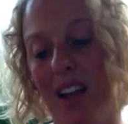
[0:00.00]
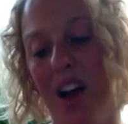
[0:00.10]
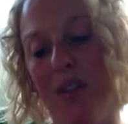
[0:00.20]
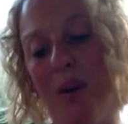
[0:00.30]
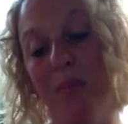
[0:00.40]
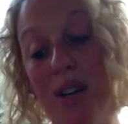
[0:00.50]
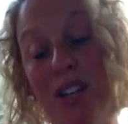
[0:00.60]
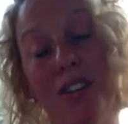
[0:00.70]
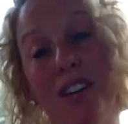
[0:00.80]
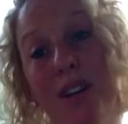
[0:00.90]
Although I'm pretty
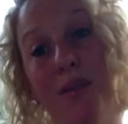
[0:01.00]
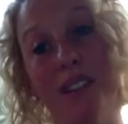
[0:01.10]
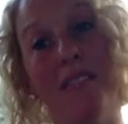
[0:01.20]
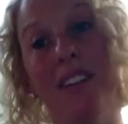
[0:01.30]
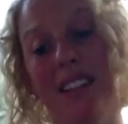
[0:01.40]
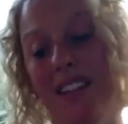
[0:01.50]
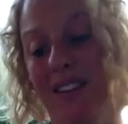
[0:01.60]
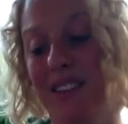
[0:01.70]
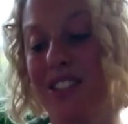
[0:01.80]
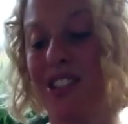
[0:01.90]
sure he knows everything
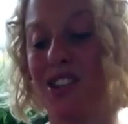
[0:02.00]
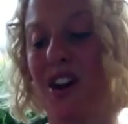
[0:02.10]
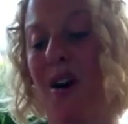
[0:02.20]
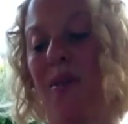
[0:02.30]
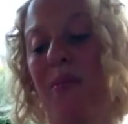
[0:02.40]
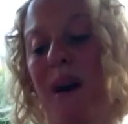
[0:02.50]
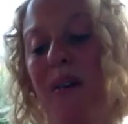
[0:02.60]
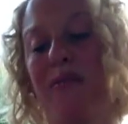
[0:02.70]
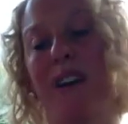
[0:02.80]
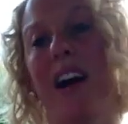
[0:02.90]
there is to know
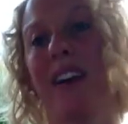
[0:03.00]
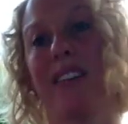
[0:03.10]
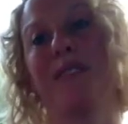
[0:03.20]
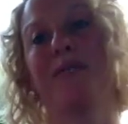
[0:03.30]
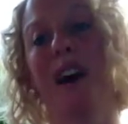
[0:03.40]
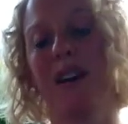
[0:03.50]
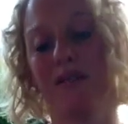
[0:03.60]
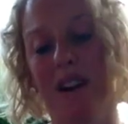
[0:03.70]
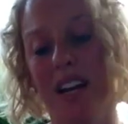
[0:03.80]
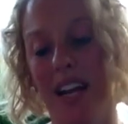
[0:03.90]
about fire and
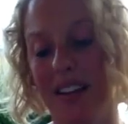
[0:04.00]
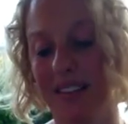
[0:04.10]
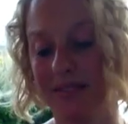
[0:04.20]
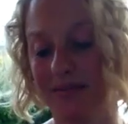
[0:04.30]
firefighting.